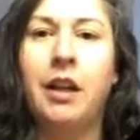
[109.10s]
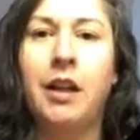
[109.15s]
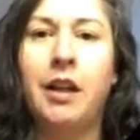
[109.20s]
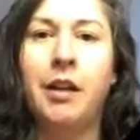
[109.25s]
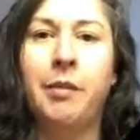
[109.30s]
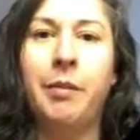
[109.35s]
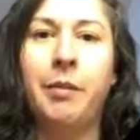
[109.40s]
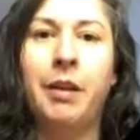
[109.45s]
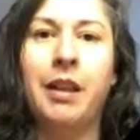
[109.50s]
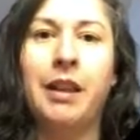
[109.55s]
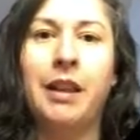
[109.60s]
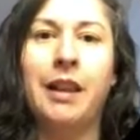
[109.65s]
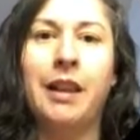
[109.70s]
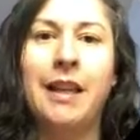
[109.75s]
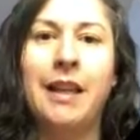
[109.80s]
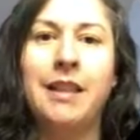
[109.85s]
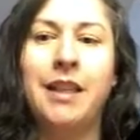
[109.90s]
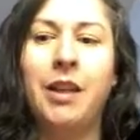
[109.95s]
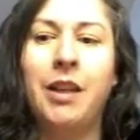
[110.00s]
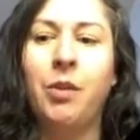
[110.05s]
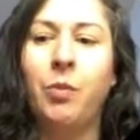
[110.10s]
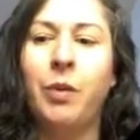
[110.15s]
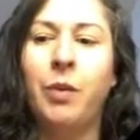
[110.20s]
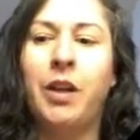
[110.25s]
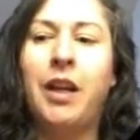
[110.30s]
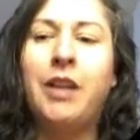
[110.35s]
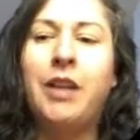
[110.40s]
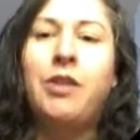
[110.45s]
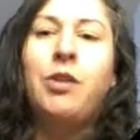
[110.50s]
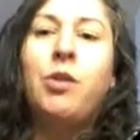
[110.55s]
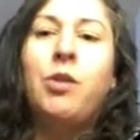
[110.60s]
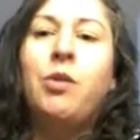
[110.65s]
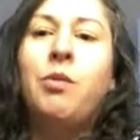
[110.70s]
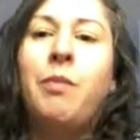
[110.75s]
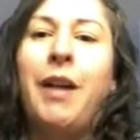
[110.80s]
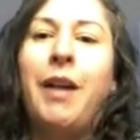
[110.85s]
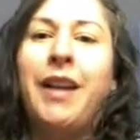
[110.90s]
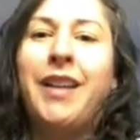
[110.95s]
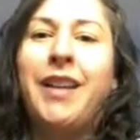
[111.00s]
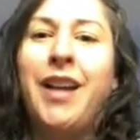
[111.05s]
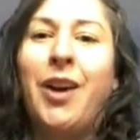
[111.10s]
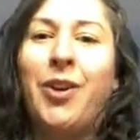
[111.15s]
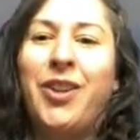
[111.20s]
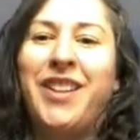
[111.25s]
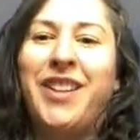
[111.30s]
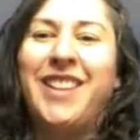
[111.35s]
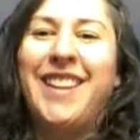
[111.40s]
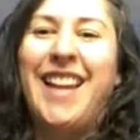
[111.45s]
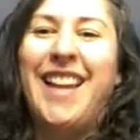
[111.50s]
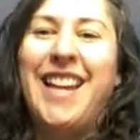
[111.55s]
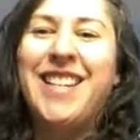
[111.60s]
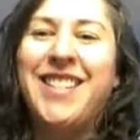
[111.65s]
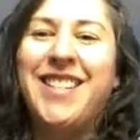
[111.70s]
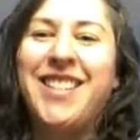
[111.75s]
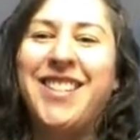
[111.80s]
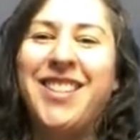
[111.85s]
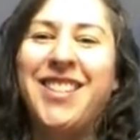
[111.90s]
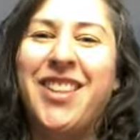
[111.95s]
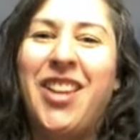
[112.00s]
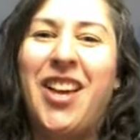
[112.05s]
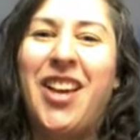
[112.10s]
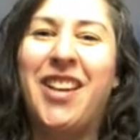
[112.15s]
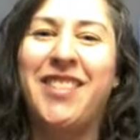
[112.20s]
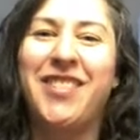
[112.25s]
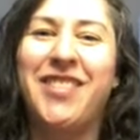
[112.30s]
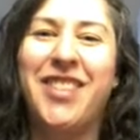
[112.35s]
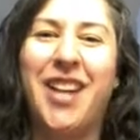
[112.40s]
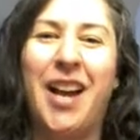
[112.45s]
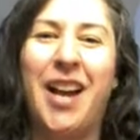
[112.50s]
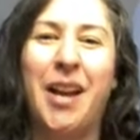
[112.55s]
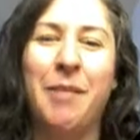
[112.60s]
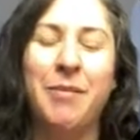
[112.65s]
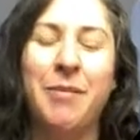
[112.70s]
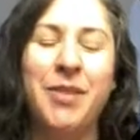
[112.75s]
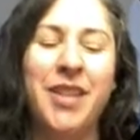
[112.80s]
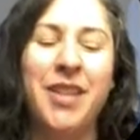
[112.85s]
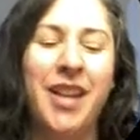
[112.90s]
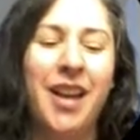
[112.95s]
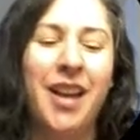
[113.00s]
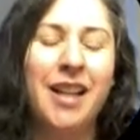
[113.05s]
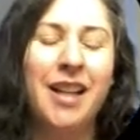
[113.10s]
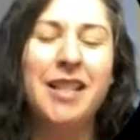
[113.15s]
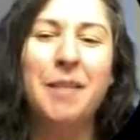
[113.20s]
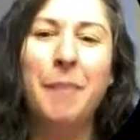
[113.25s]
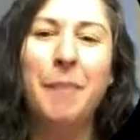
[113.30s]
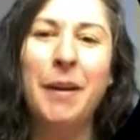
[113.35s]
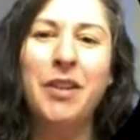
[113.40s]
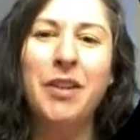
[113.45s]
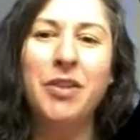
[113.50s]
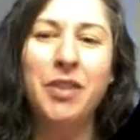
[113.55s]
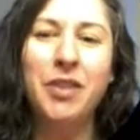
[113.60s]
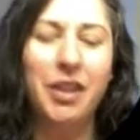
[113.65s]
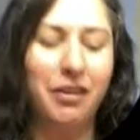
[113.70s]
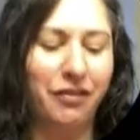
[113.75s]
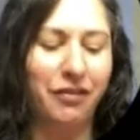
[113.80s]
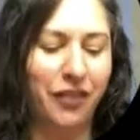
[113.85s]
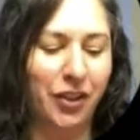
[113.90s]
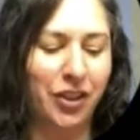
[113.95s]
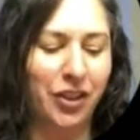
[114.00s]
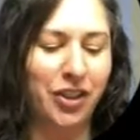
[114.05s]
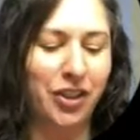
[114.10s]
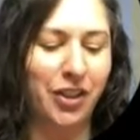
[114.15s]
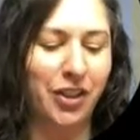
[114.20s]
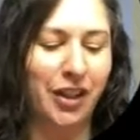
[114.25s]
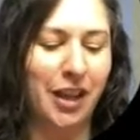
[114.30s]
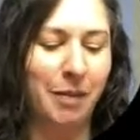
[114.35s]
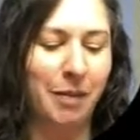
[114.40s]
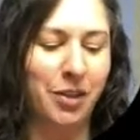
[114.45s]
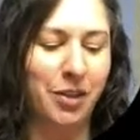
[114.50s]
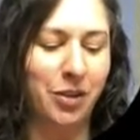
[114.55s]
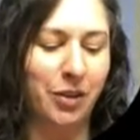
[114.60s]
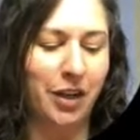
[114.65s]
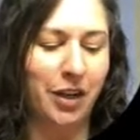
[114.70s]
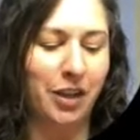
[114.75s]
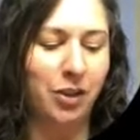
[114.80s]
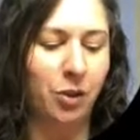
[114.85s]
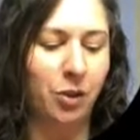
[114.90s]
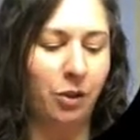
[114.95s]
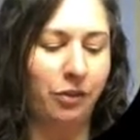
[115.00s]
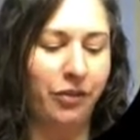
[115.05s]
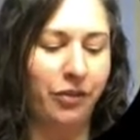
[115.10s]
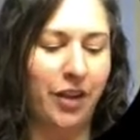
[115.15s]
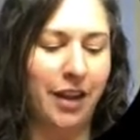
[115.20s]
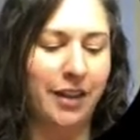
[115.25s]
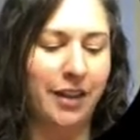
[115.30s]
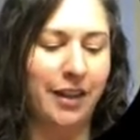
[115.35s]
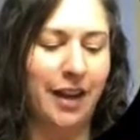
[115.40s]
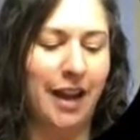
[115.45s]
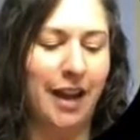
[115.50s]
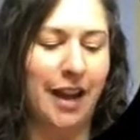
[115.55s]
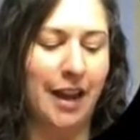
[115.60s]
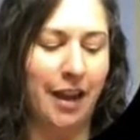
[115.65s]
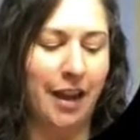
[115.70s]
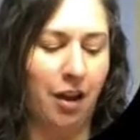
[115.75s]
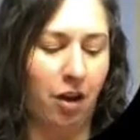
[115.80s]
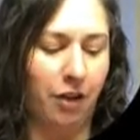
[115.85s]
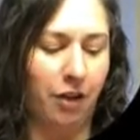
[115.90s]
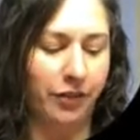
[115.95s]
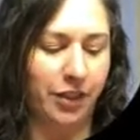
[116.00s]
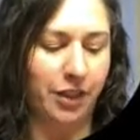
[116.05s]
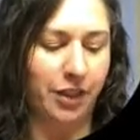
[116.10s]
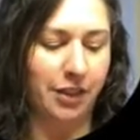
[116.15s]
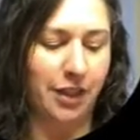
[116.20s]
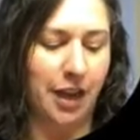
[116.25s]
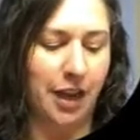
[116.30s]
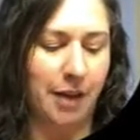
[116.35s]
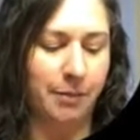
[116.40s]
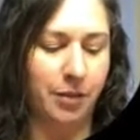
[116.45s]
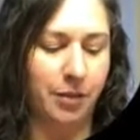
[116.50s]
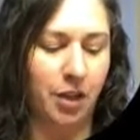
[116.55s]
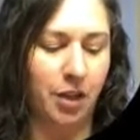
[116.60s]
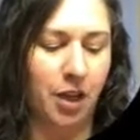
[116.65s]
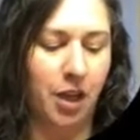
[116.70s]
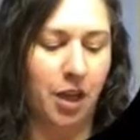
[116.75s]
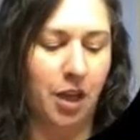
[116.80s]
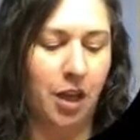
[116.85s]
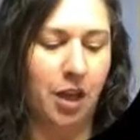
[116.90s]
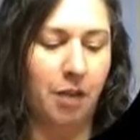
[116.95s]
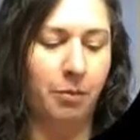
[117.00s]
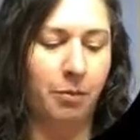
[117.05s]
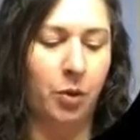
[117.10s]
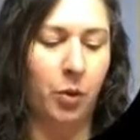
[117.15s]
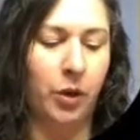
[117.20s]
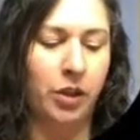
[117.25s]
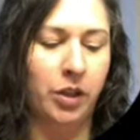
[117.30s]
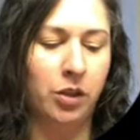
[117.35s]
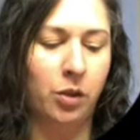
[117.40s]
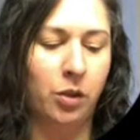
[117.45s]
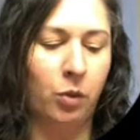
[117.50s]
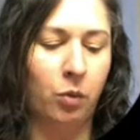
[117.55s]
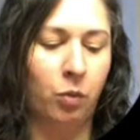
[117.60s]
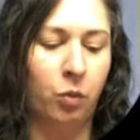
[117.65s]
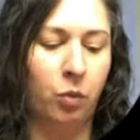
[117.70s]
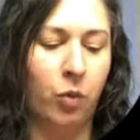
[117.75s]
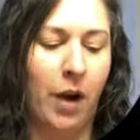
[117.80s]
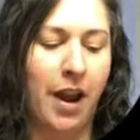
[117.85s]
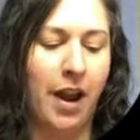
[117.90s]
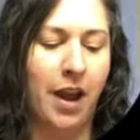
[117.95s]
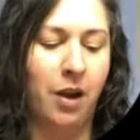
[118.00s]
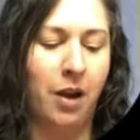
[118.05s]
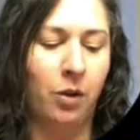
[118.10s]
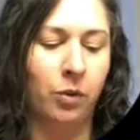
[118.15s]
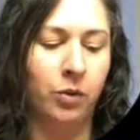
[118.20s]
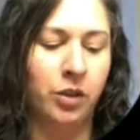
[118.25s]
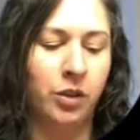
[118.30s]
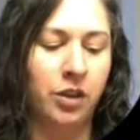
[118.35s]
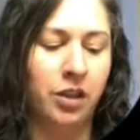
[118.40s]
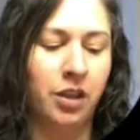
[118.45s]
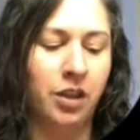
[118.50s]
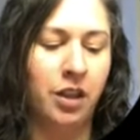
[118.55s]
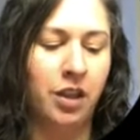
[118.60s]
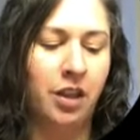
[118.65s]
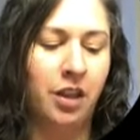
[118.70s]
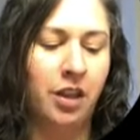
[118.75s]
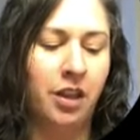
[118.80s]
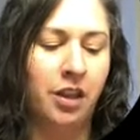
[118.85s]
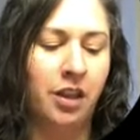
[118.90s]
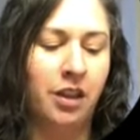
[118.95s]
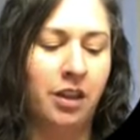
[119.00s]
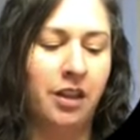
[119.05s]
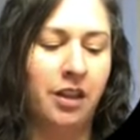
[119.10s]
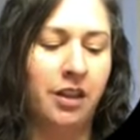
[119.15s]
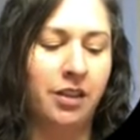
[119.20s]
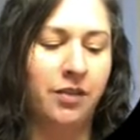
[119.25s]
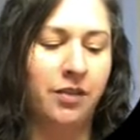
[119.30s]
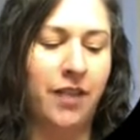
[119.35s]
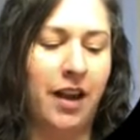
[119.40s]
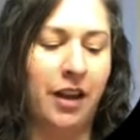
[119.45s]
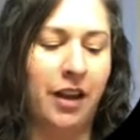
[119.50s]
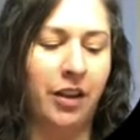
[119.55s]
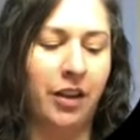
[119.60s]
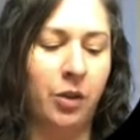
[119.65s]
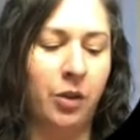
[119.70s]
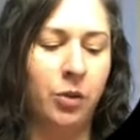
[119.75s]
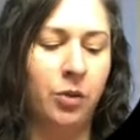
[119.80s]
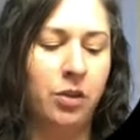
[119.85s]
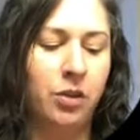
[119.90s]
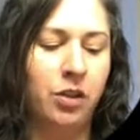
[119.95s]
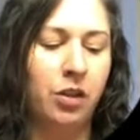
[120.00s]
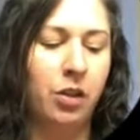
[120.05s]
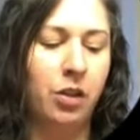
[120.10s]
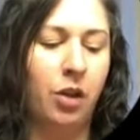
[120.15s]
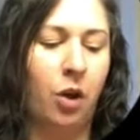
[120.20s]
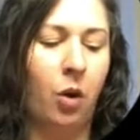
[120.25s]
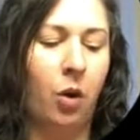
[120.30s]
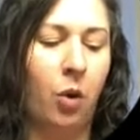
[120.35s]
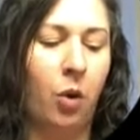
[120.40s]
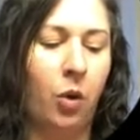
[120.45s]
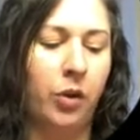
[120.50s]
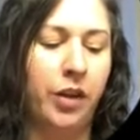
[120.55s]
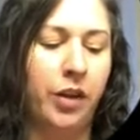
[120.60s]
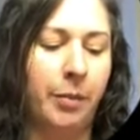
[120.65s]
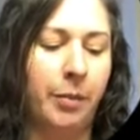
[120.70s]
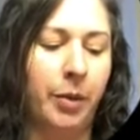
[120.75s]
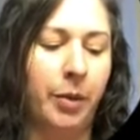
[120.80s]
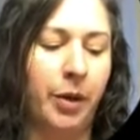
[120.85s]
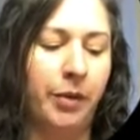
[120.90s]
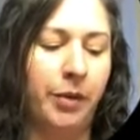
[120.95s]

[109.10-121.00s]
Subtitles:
lazy when I do my calculations a lot of times, especially in first year chemistry, and you'll find that I oftentimes am going to round these values to the whole number.